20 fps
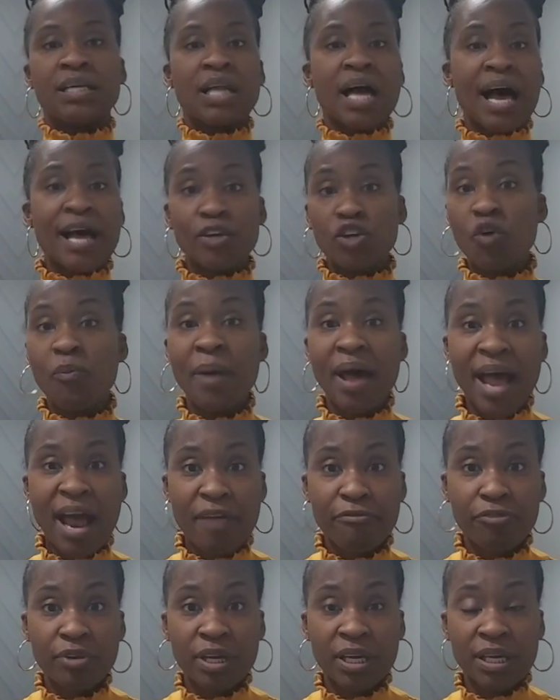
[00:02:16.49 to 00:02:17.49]
I know my
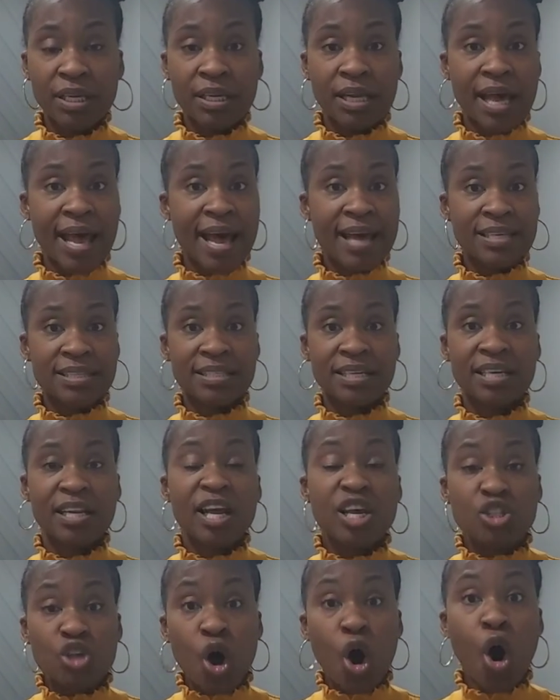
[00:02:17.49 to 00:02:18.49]
African accent
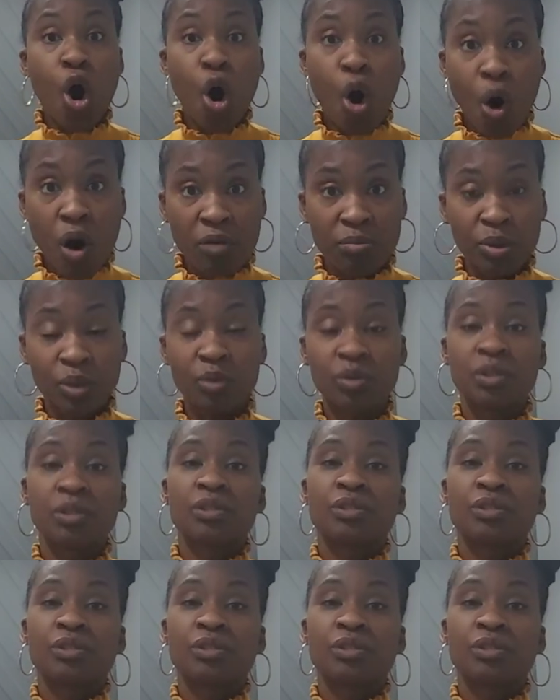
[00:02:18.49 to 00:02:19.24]
is horrible.